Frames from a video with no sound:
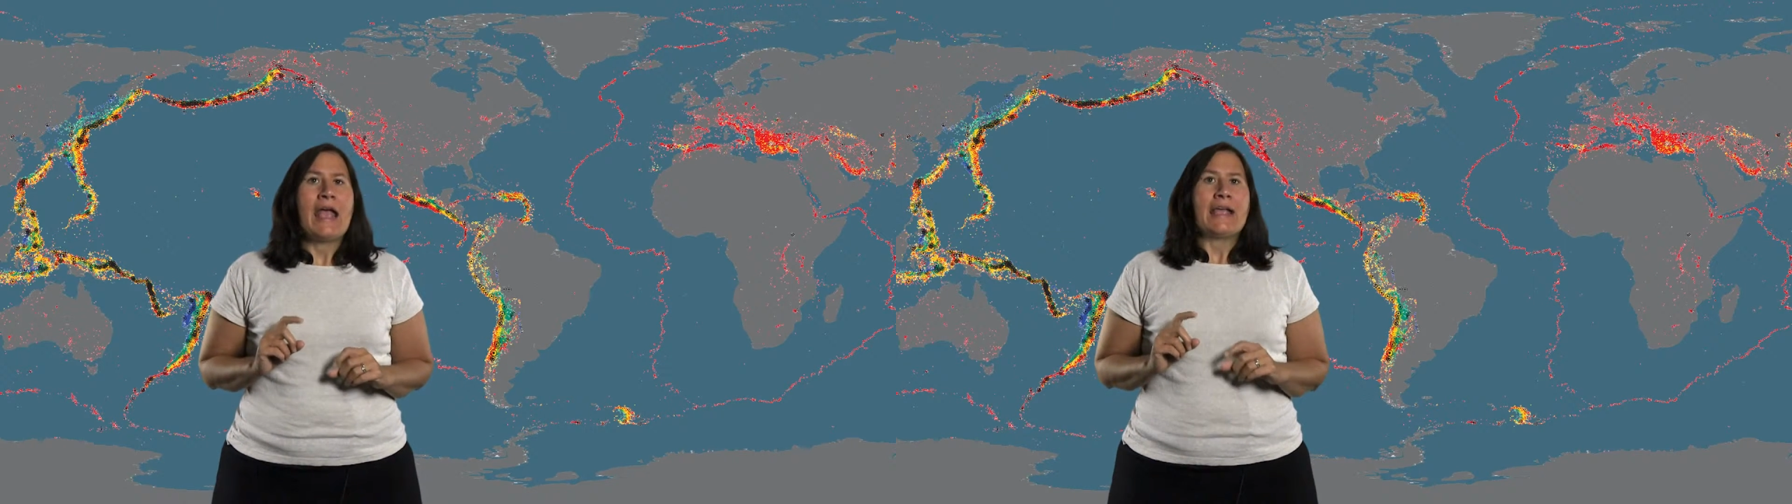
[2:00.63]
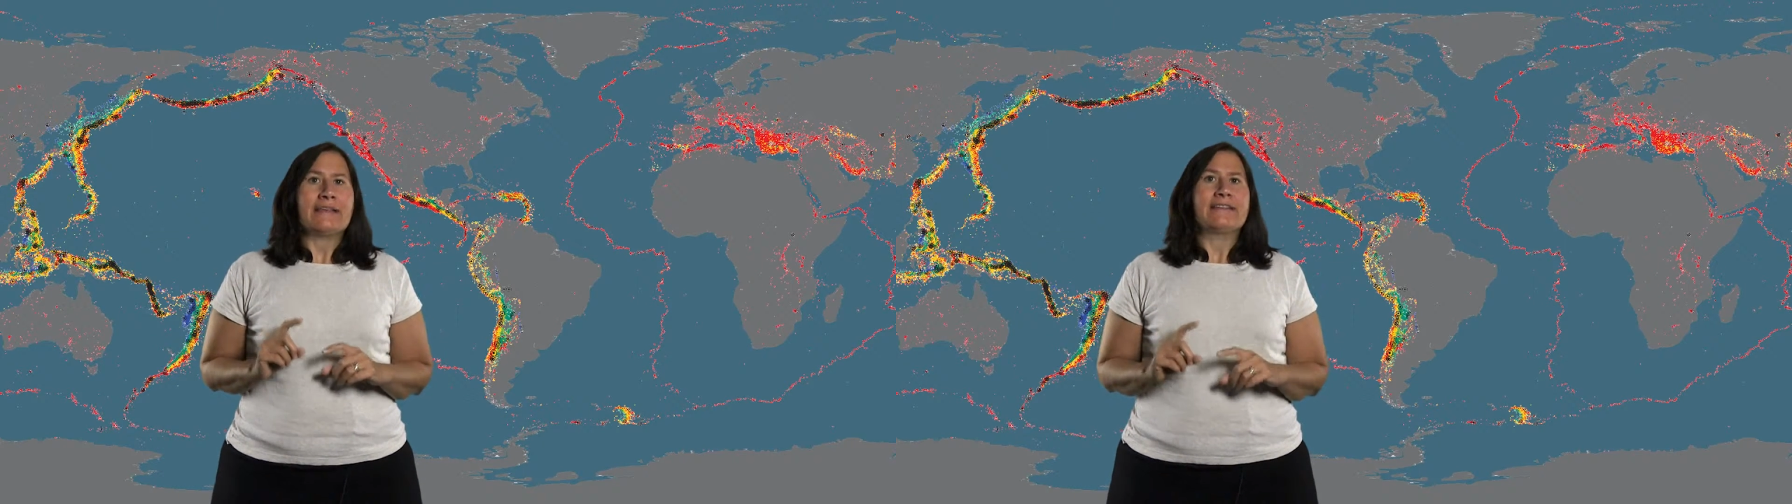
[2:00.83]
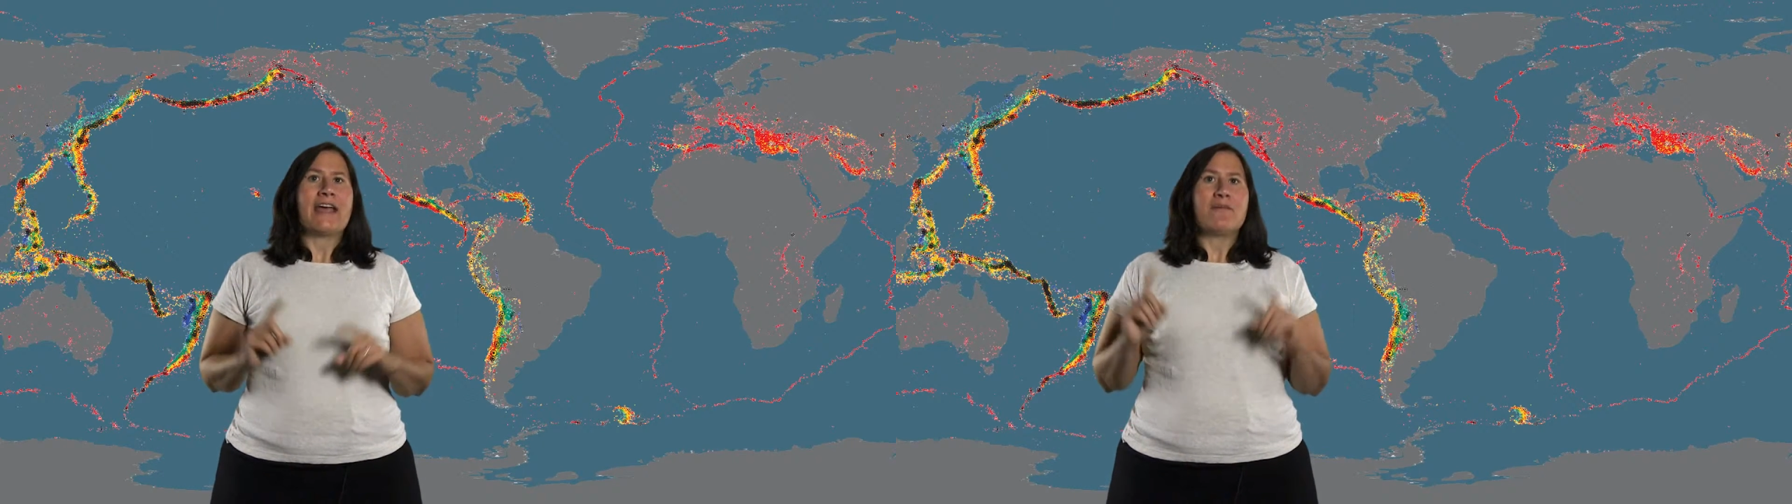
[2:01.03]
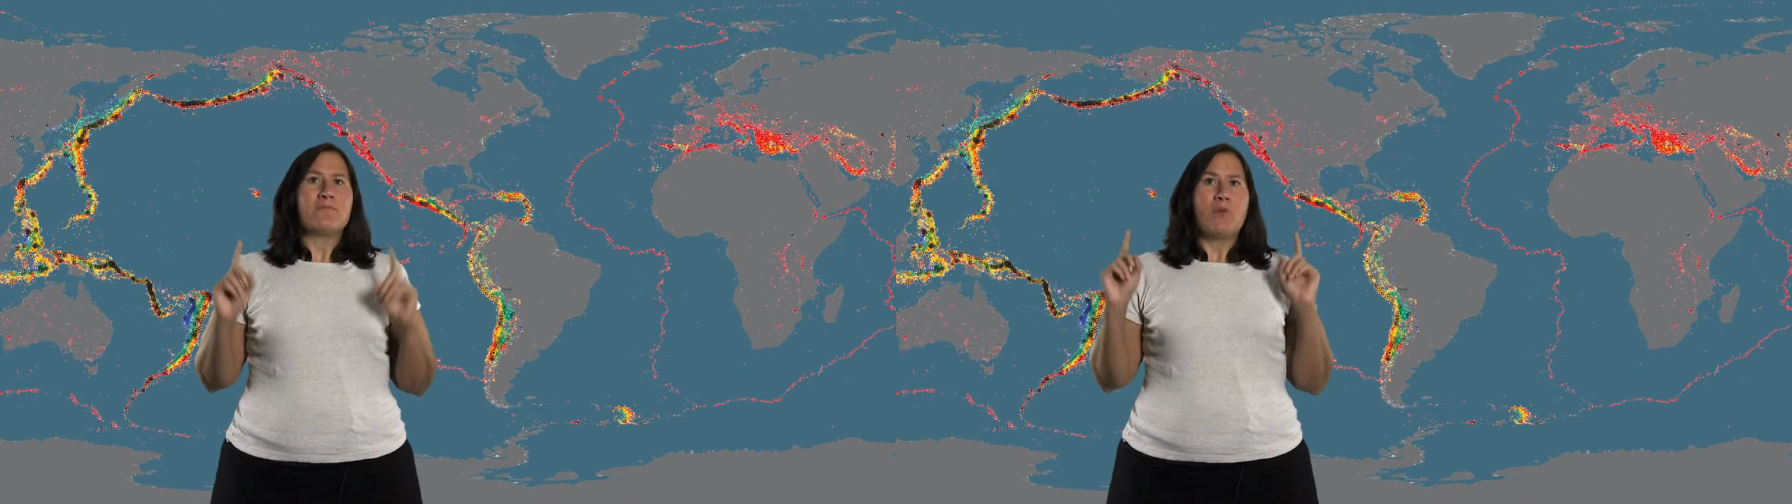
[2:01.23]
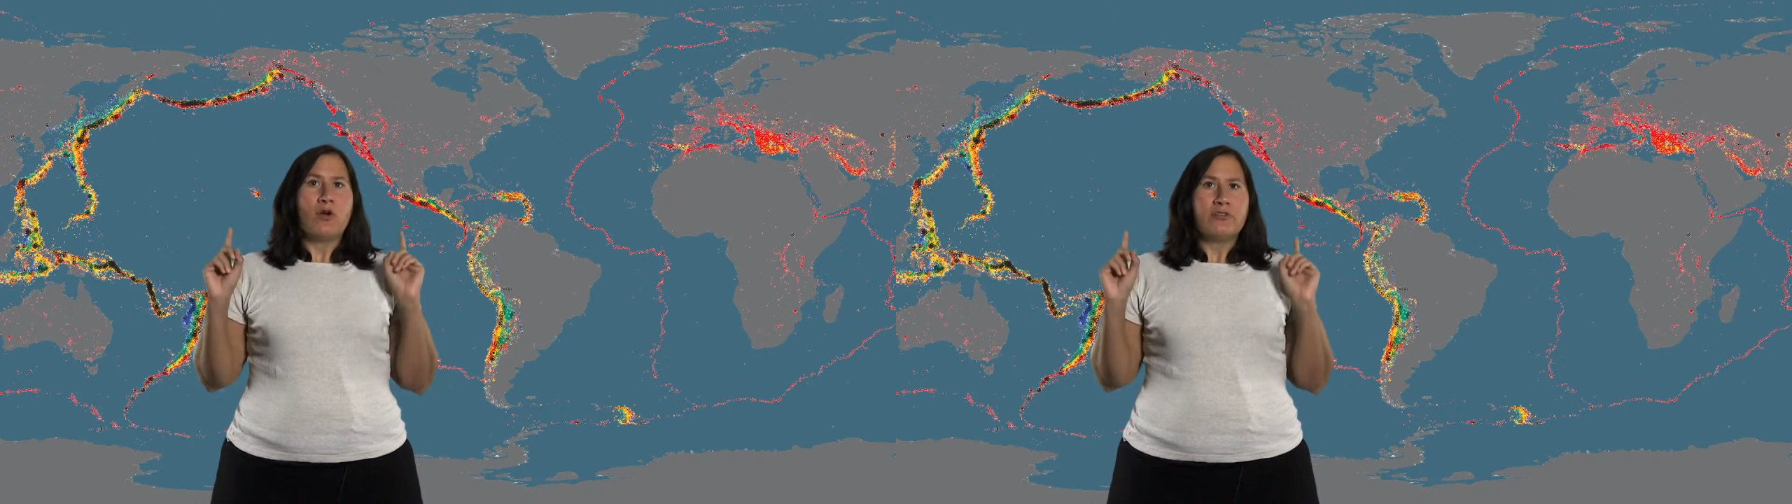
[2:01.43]
is that
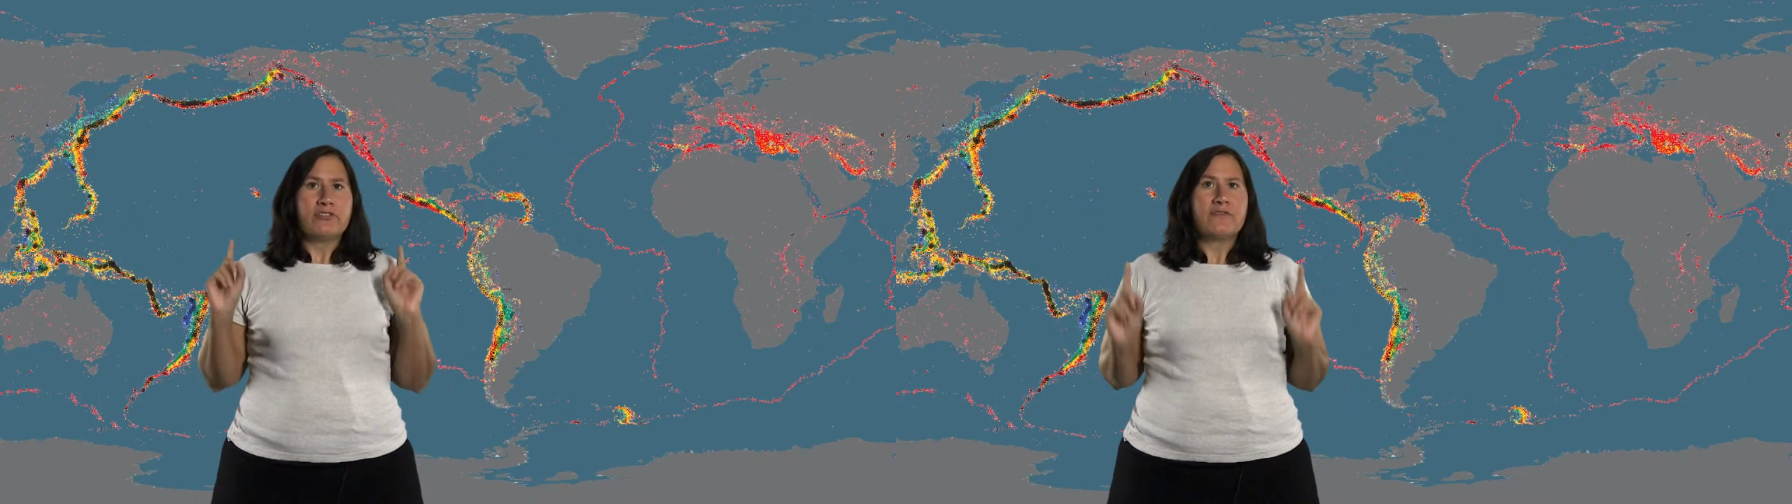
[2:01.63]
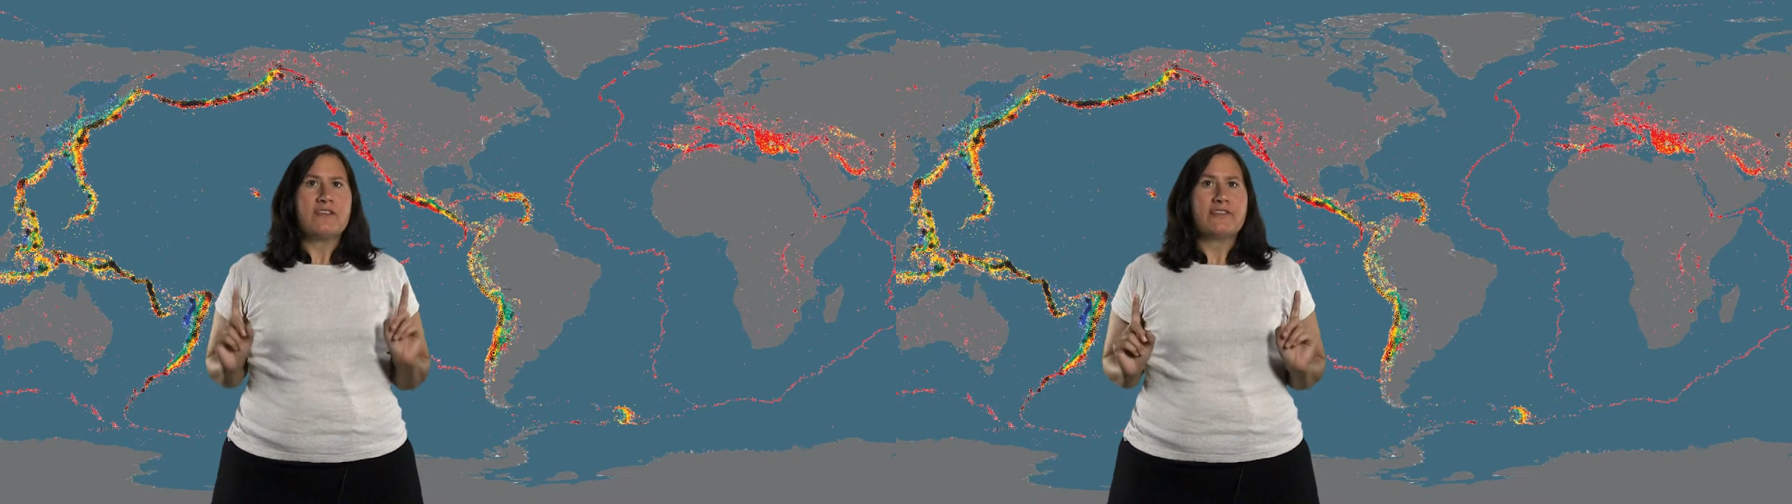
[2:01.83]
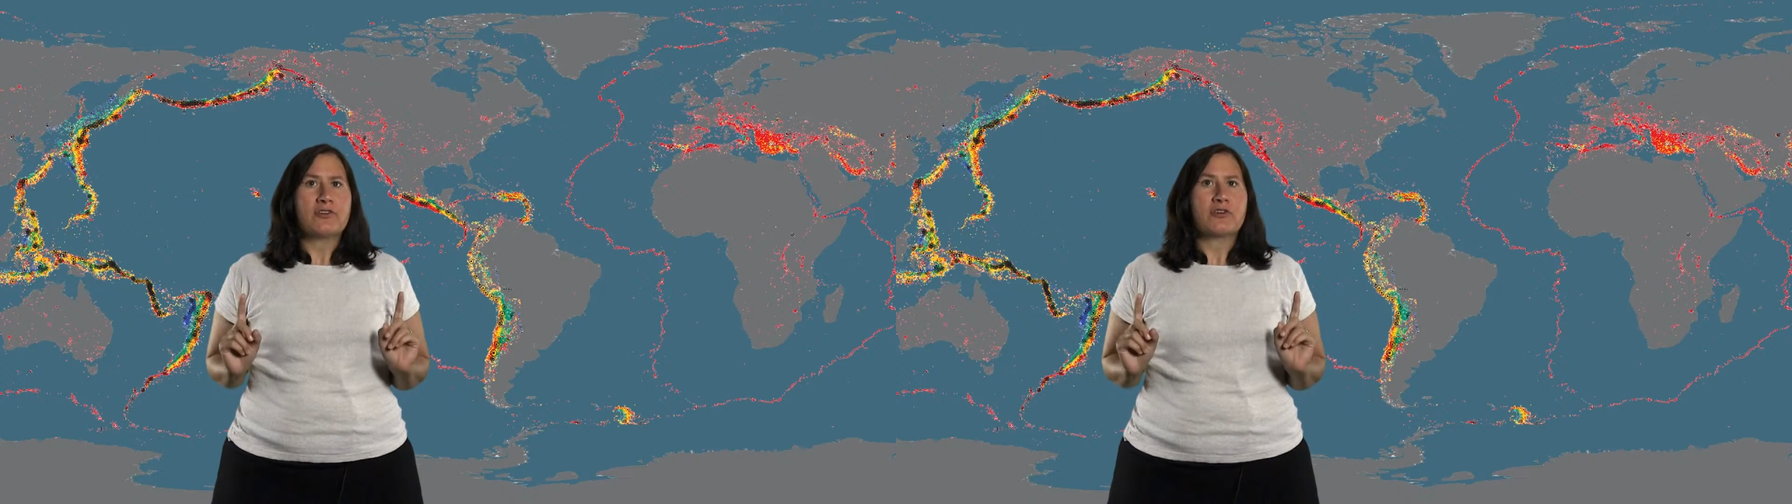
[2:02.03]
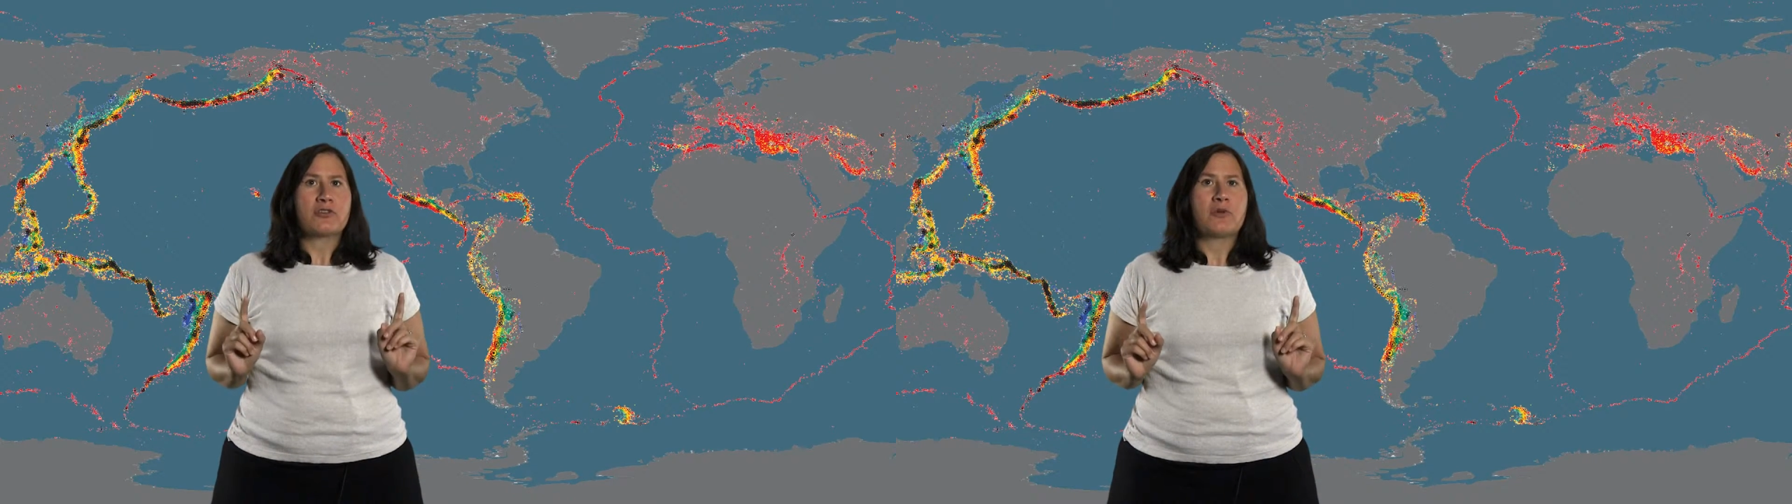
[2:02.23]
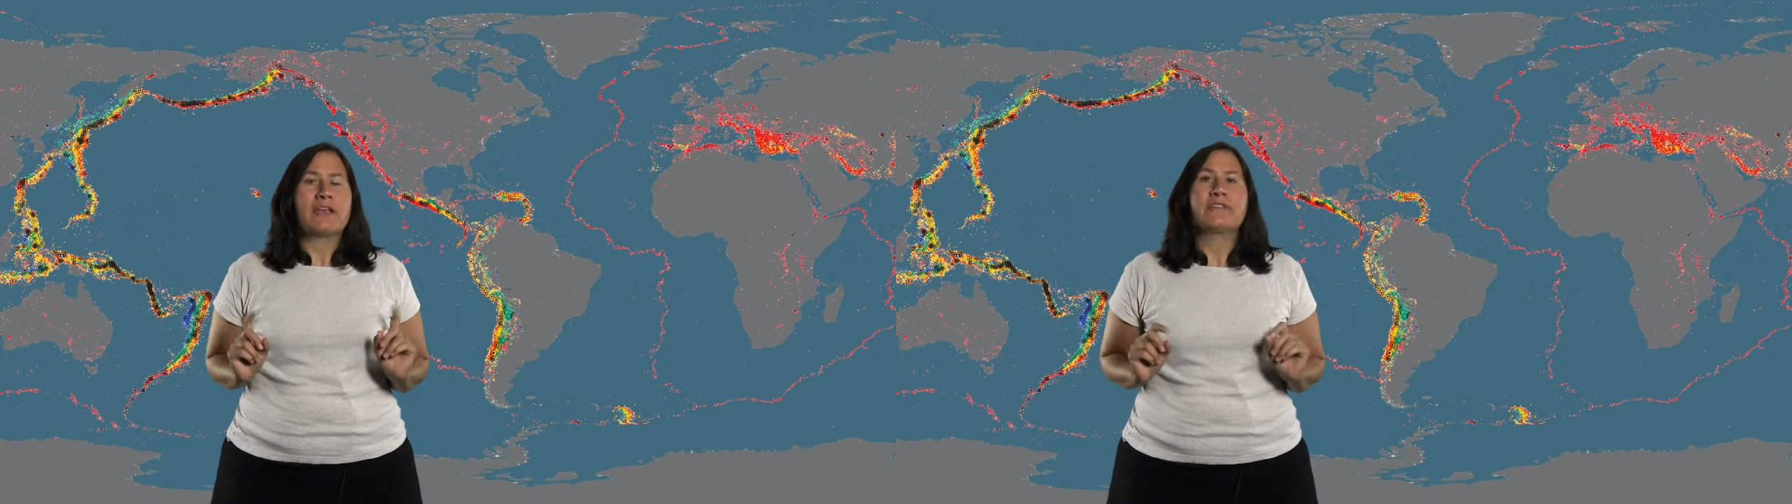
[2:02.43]
most of these
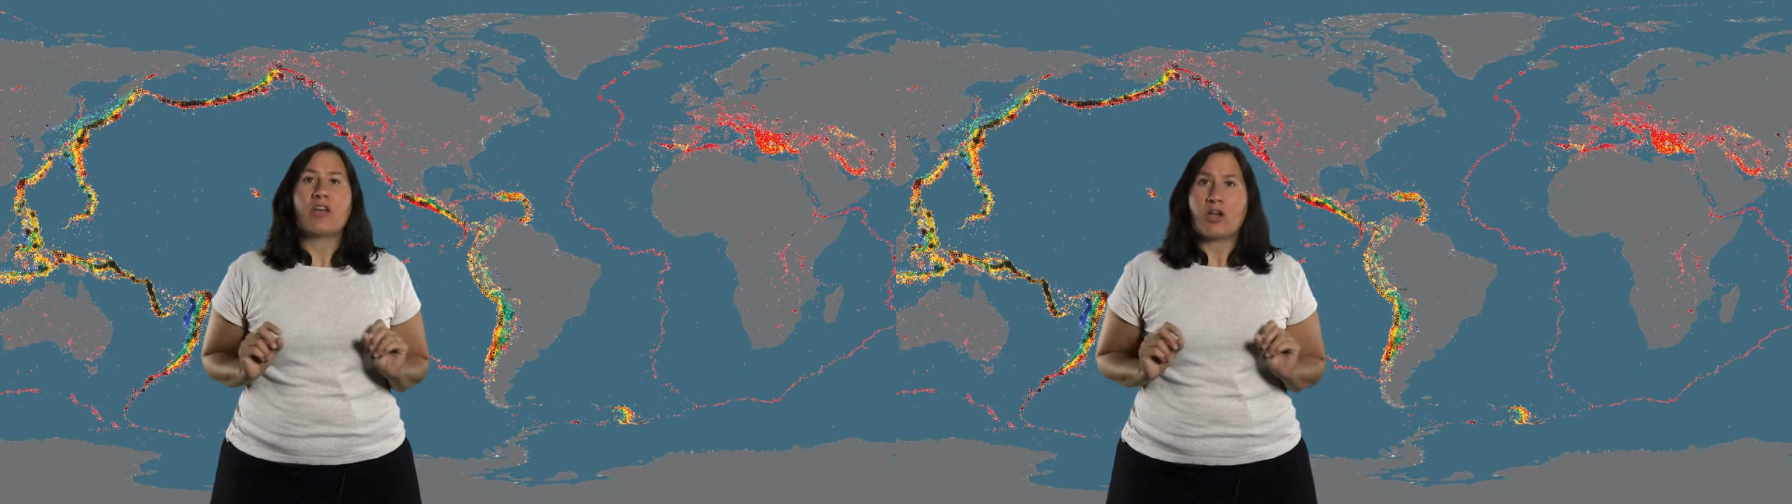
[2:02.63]
earthquakes